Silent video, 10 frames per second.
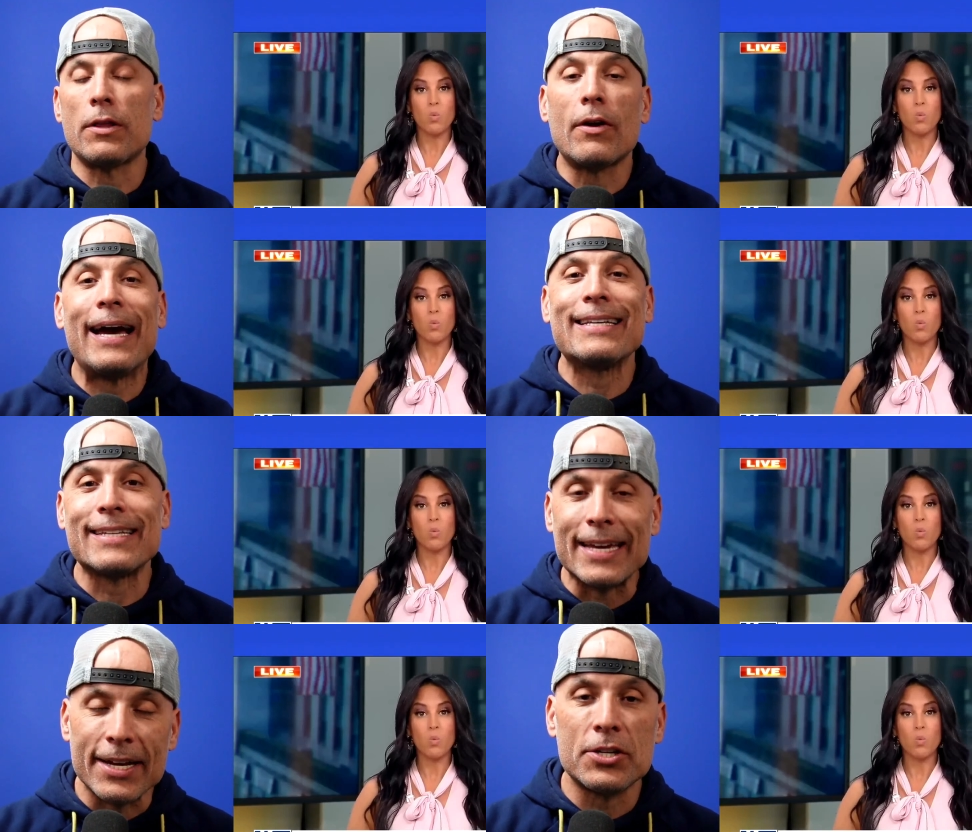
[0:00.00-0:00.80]
Speaker 1: or has
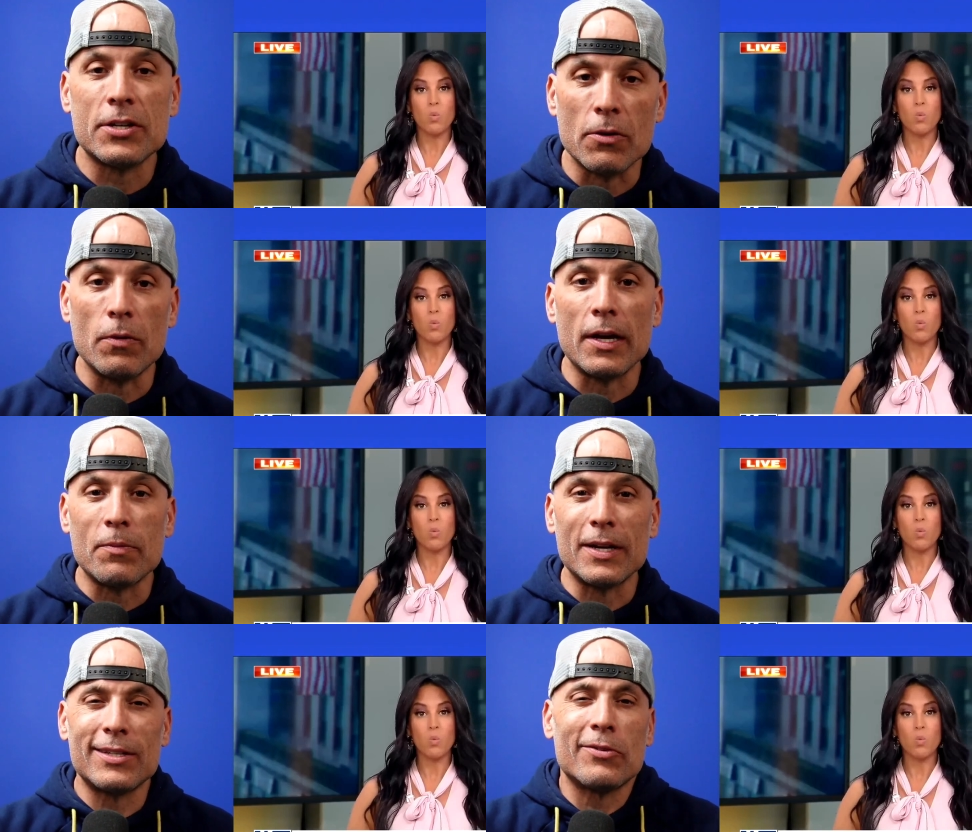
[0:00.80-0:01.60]
issue with.
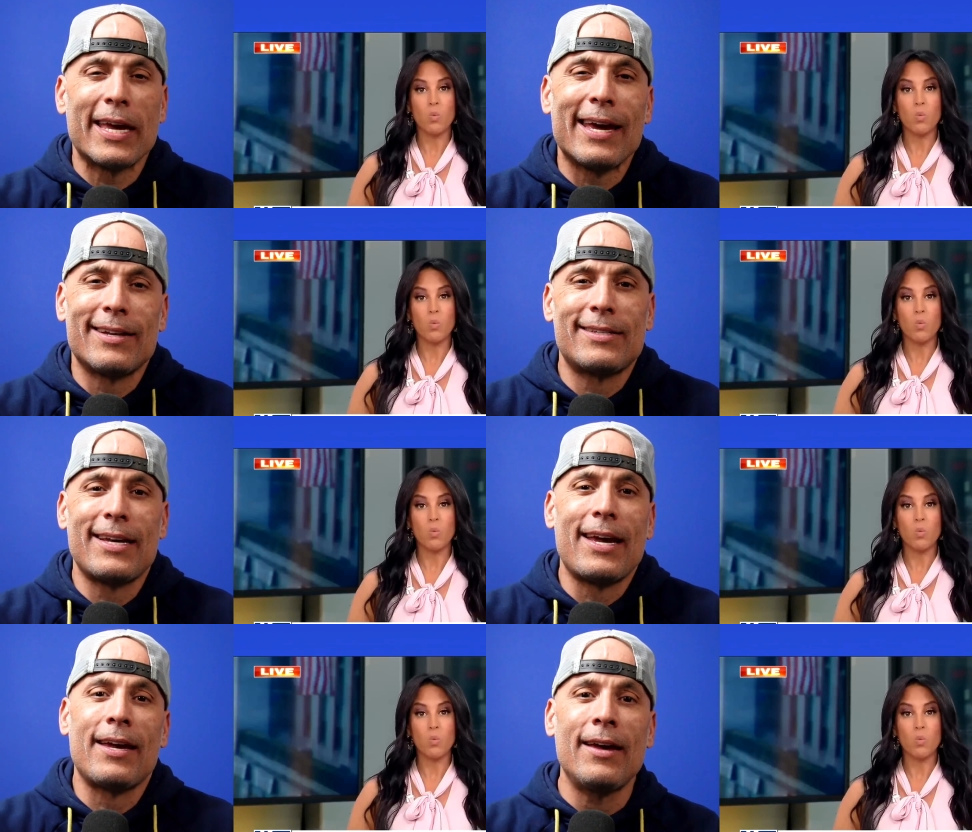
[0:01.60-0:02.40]
But it's okay to
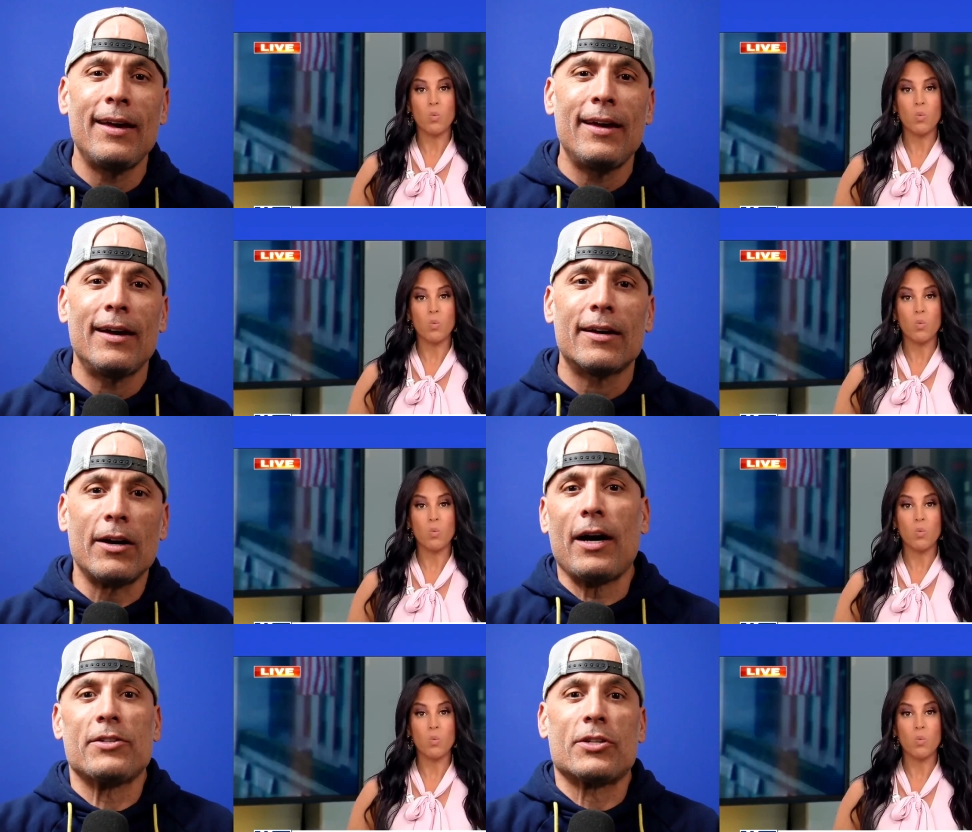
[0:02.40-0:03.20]
say
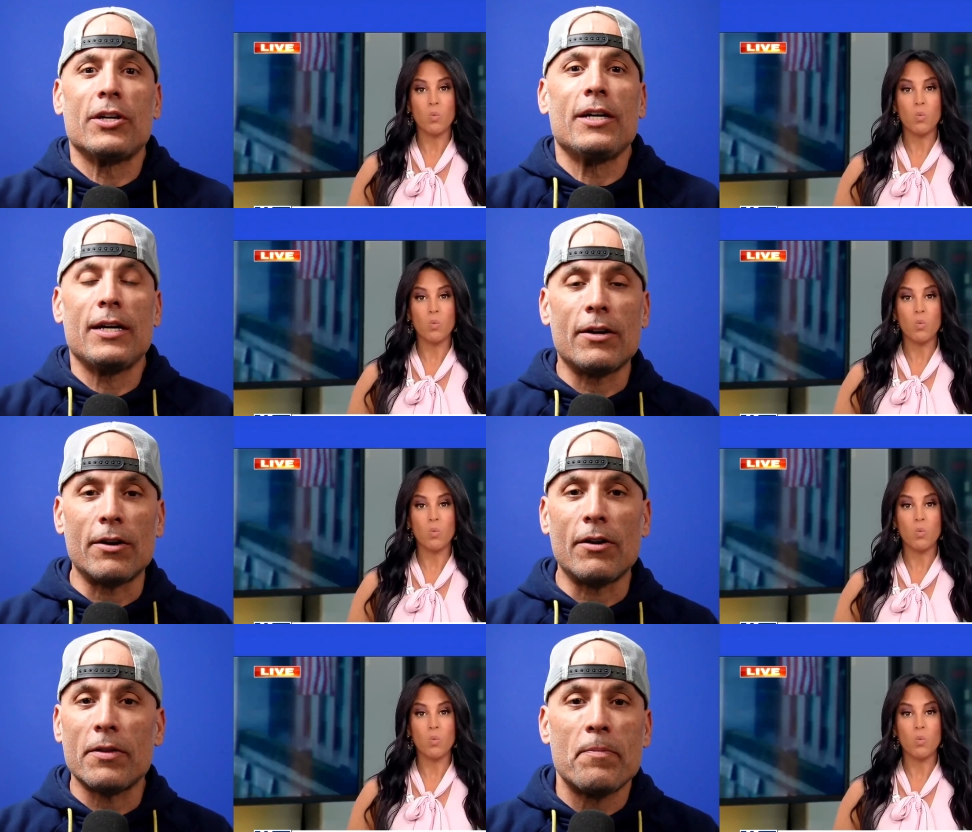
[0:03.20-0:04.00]
God's good or,
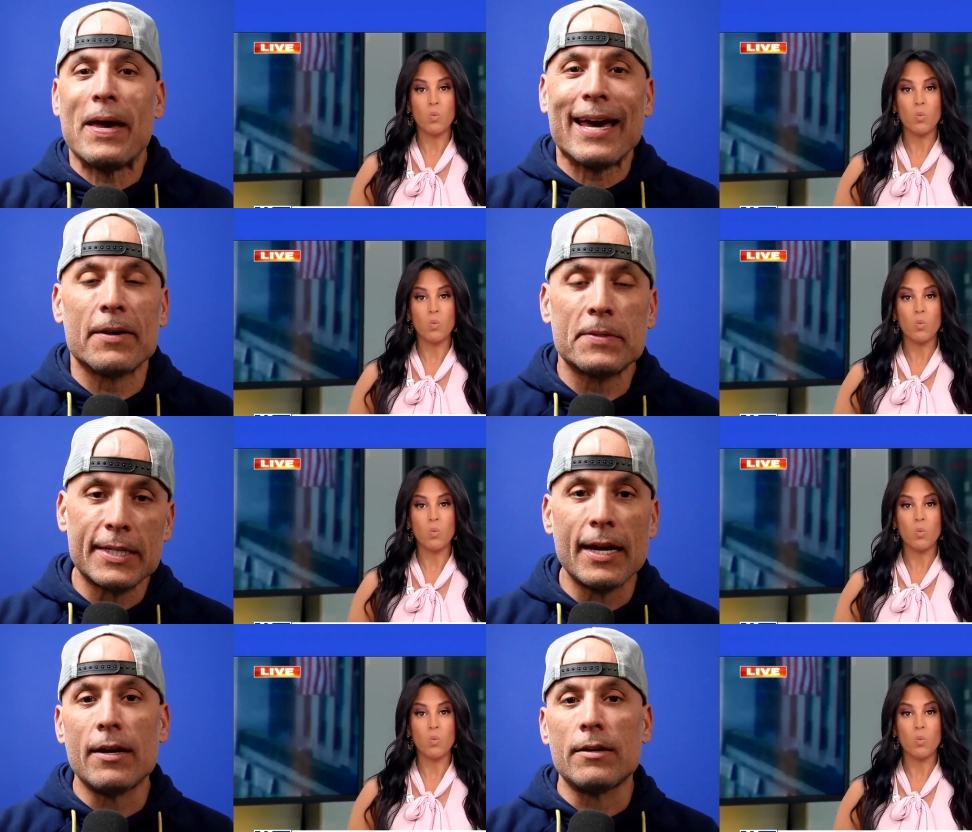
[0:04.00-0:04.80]
or the man
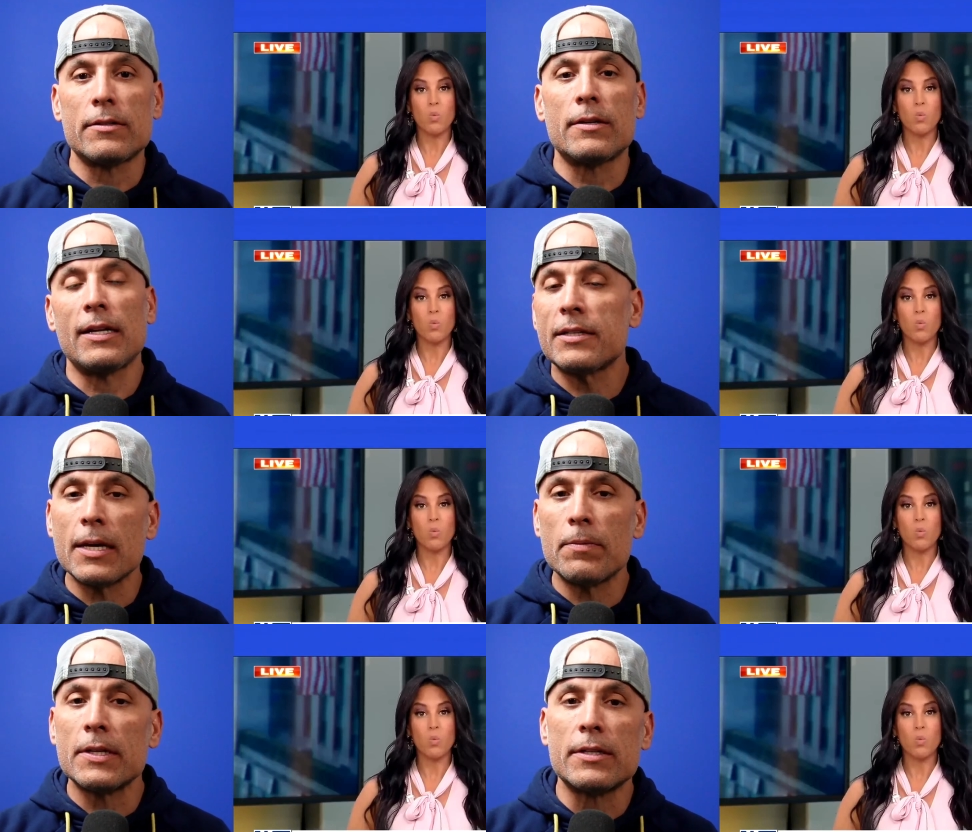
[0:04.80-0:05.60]
upstairs. Uh, let's
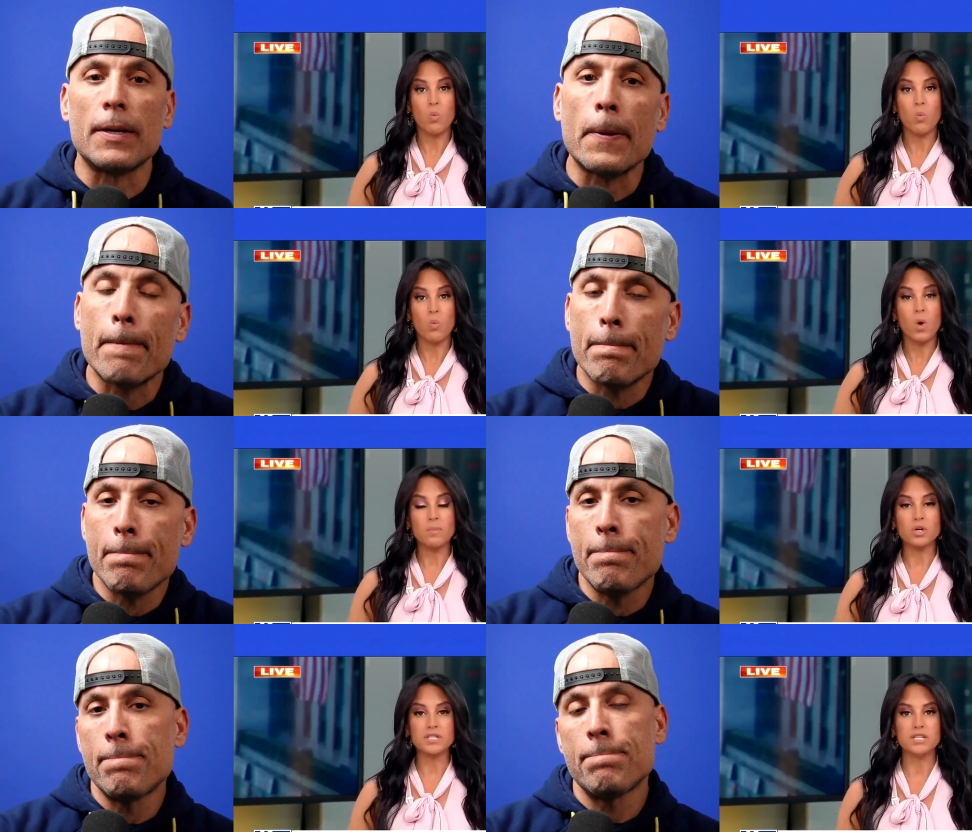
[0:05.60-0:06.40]
keep listening.
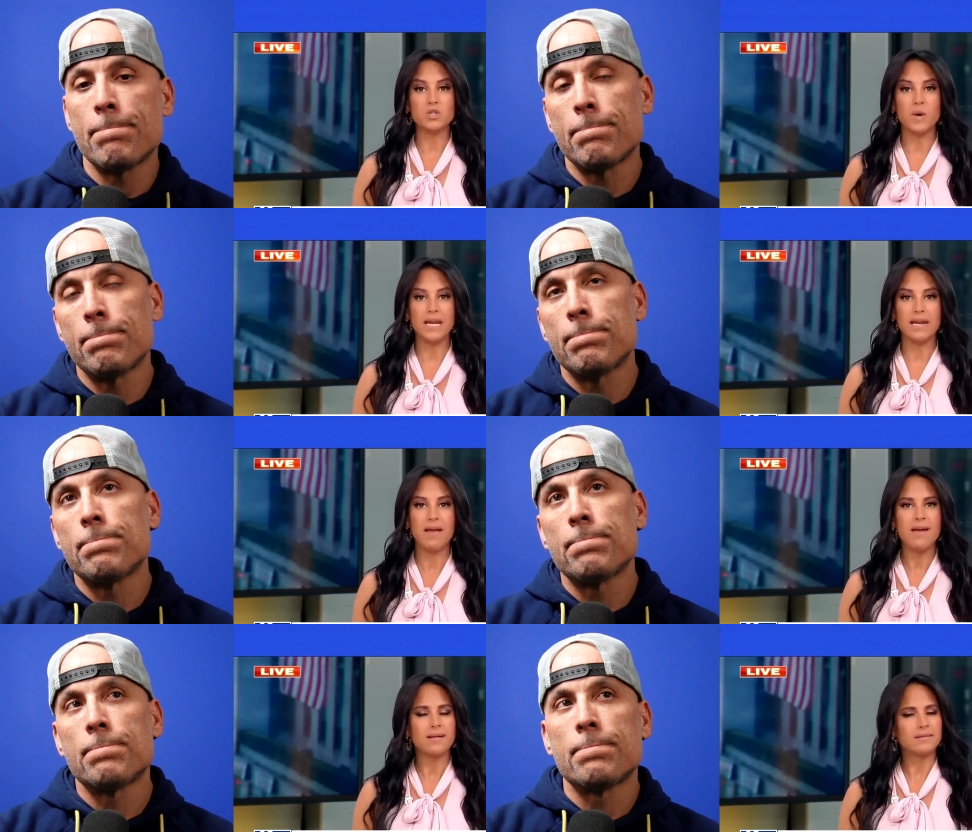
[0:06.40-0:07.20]
Speaker 2: One person
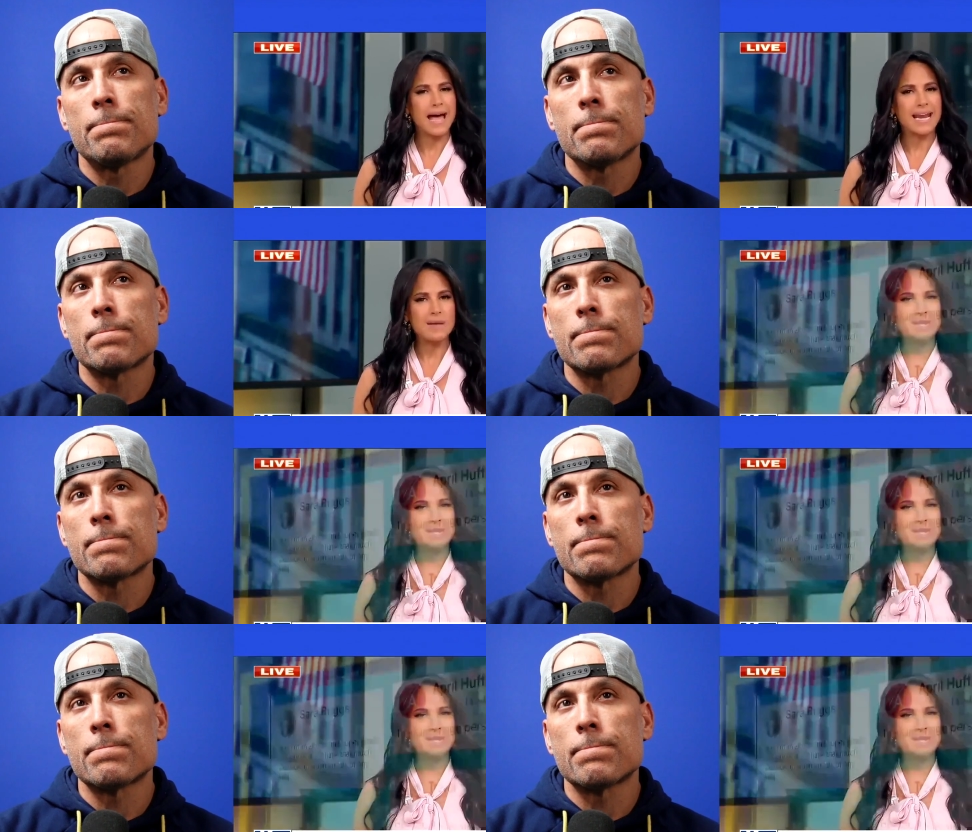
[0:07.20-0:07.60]
tweeting, Glad I'm